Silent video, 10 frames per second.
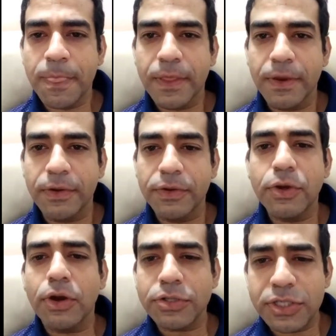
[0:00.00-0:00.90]
you know, you've
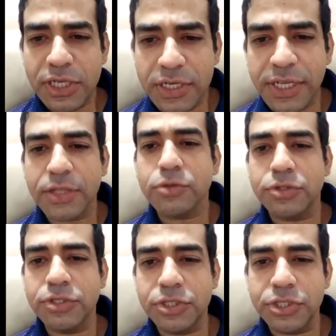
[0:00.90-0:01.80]
got to still take those
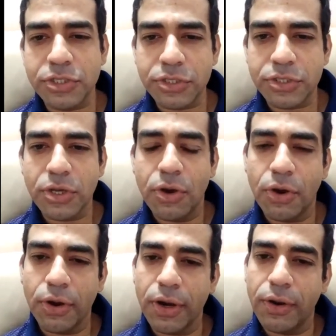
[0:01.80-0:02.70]
decisions
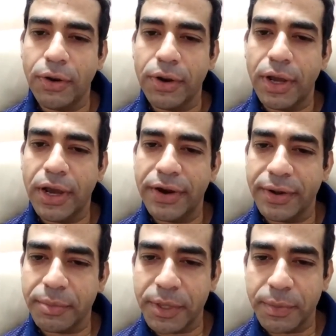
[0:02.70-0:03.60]
on
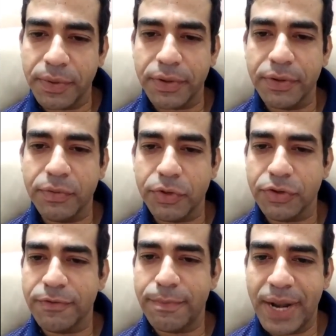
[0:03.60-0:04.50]
hiring people, what
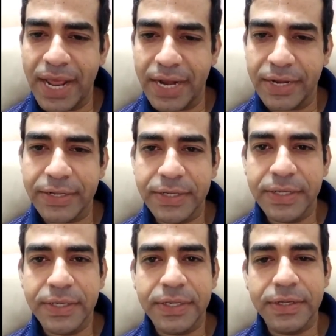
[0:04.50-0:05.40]
you have planned
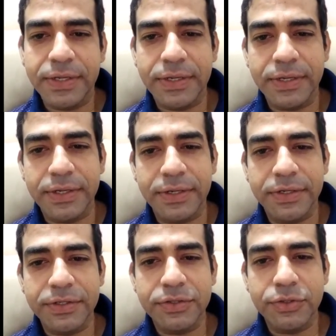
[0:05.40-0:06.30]

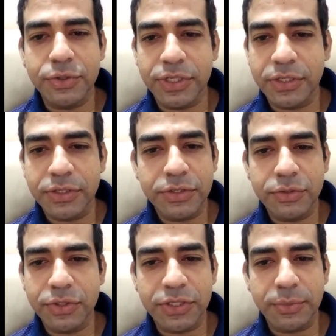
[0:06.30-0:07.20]

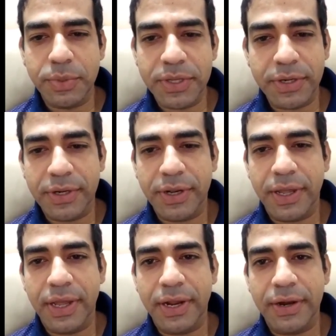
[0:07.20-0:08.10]
during the period.
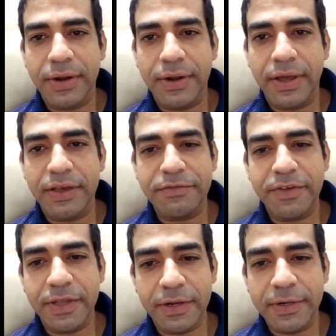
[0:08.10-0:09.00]
And I
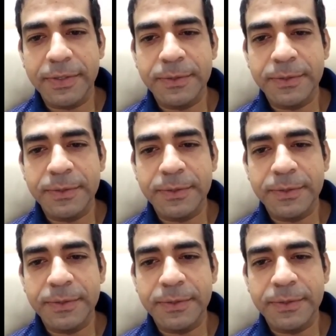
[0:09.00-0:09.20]
feel